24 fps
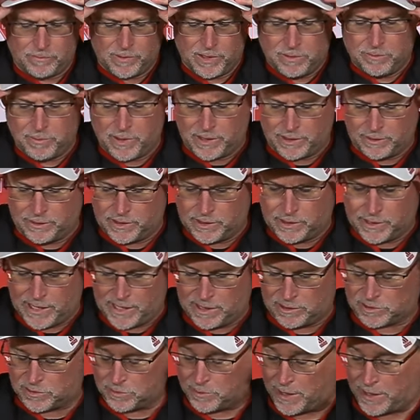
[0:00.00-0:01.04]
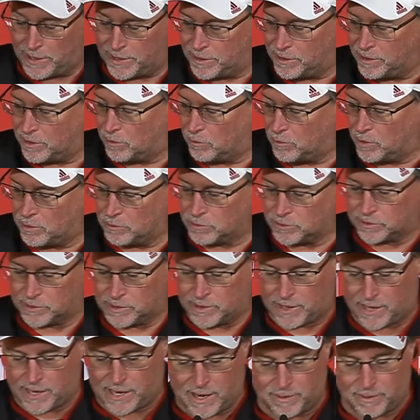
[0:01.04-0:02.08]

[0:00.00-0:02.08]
he made the announcement. I didn't know what was going